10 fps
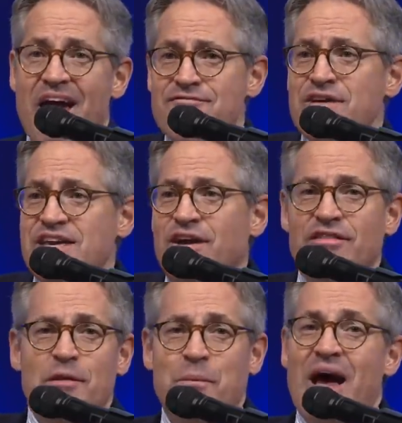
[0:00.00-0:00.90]
Every
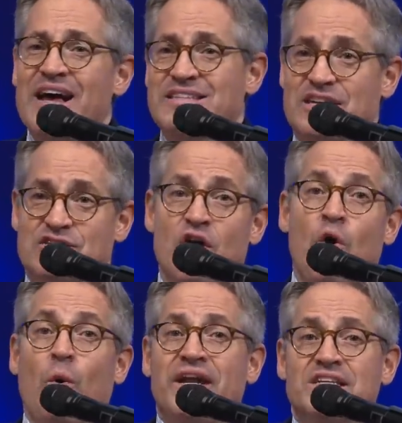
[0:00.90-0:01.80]
year that passes,
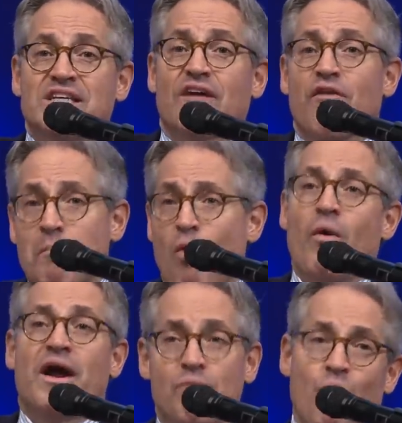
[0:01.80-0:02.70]
we discover
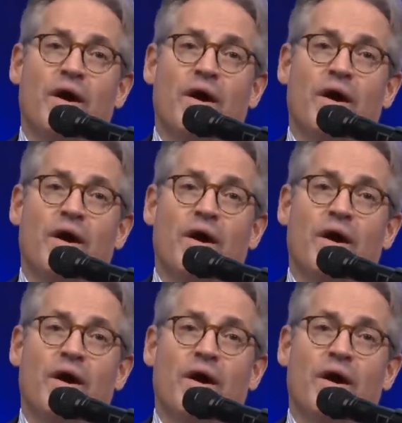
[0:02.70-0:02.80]
more and